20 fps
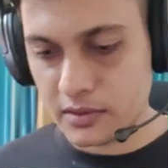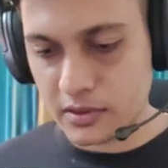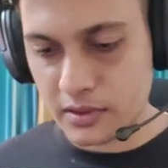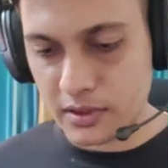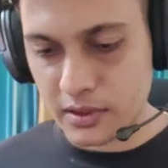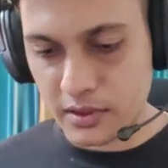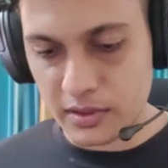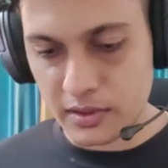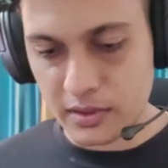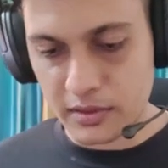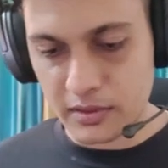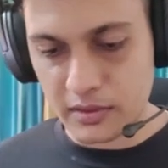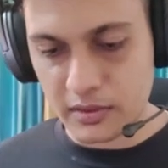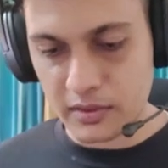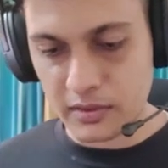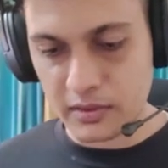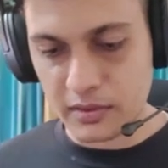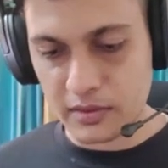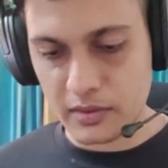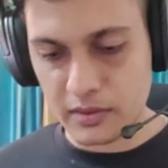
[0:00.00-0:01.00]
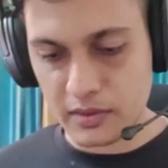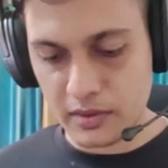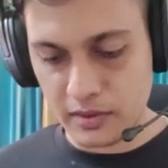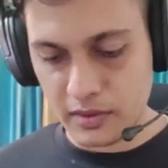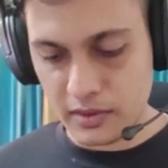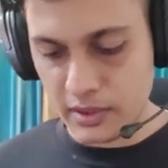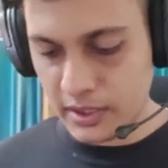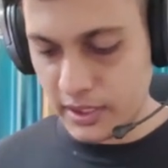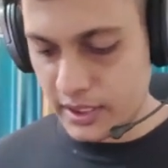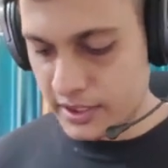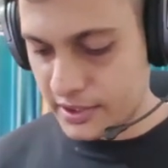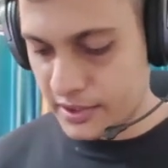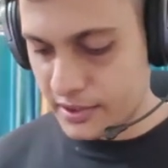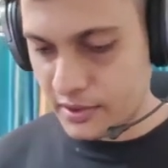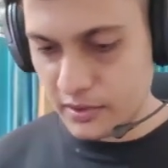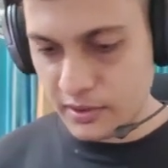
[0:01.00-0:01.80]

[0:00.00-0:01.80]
So let's